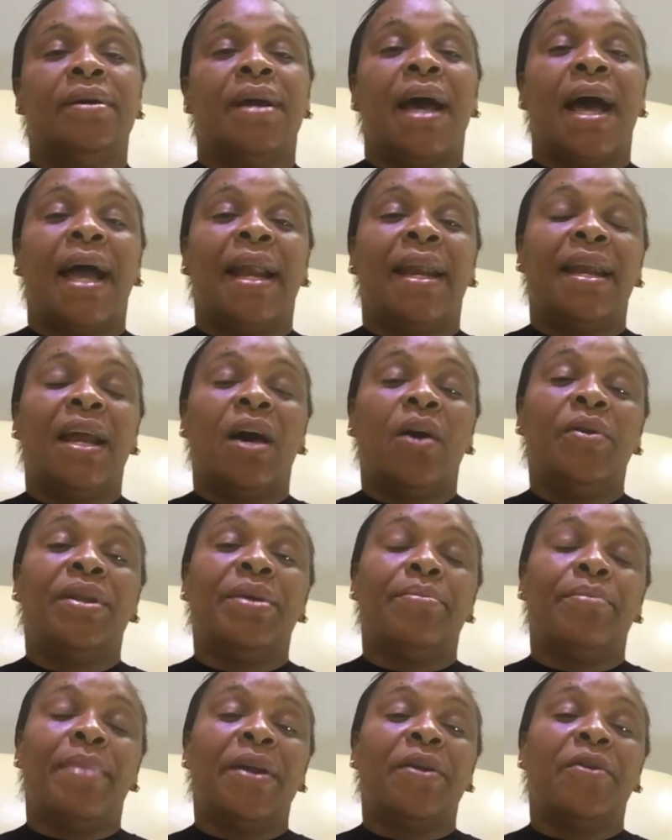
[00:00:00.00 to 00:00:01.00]
And now the
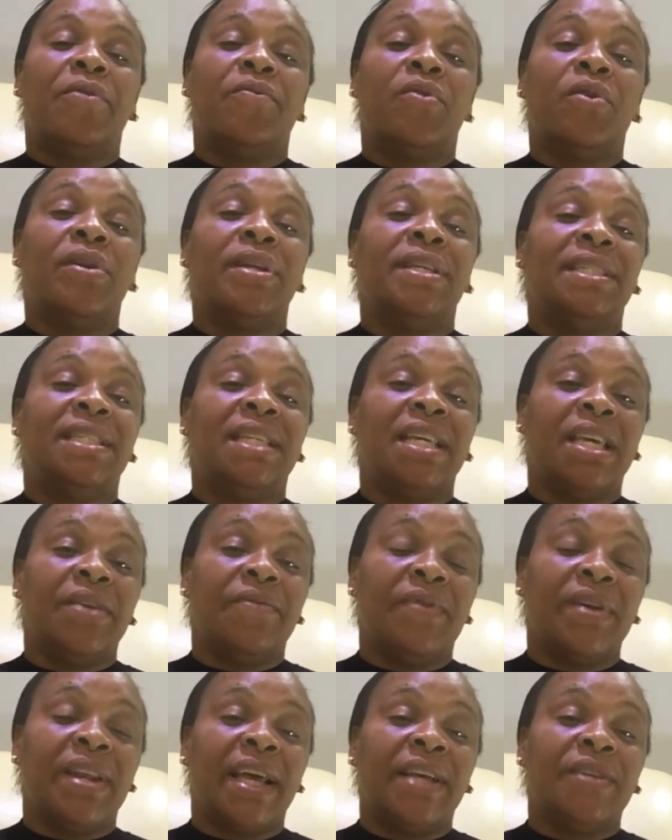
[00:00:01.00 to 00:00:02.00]
man of God is still
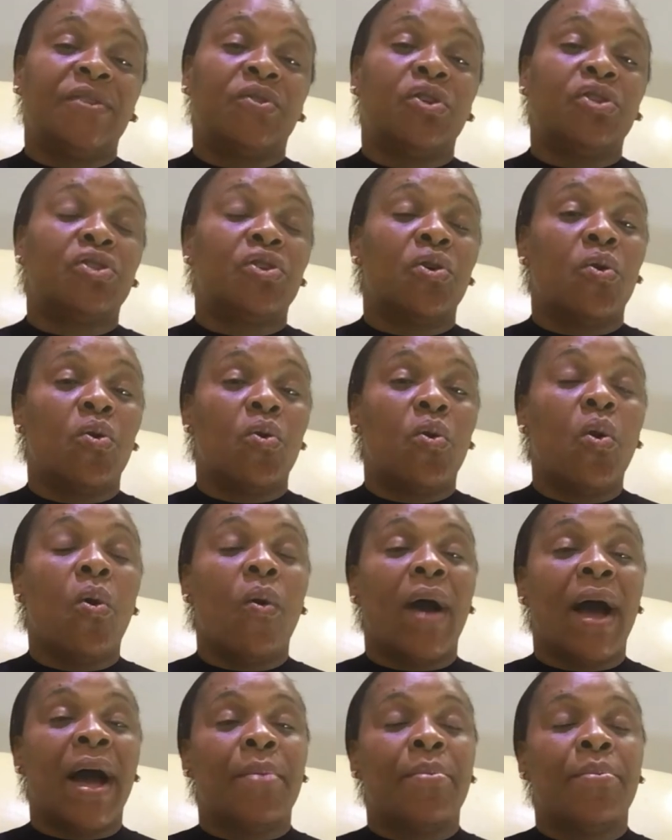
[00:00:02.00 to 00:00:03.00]
giving her instruction,
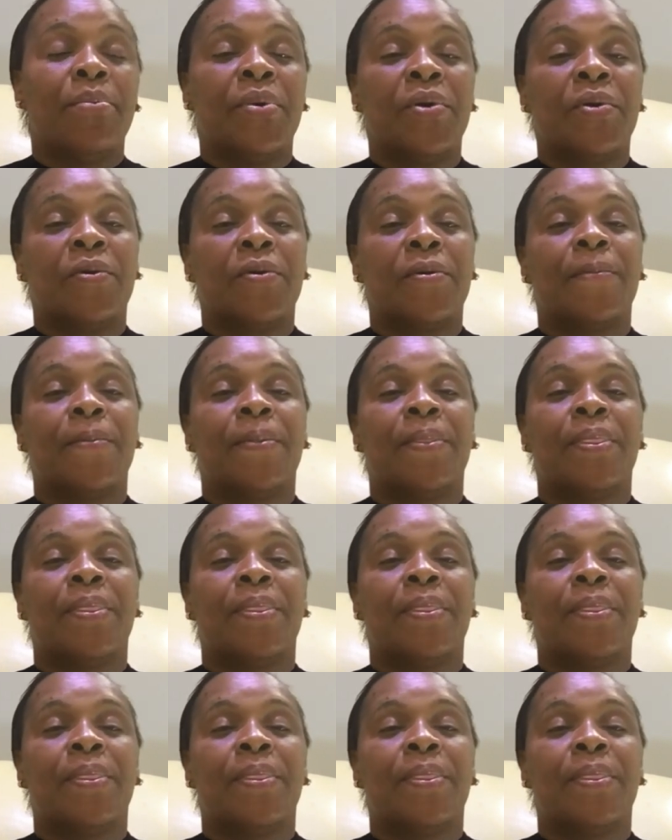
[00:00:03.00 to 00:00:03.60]
go and borrow.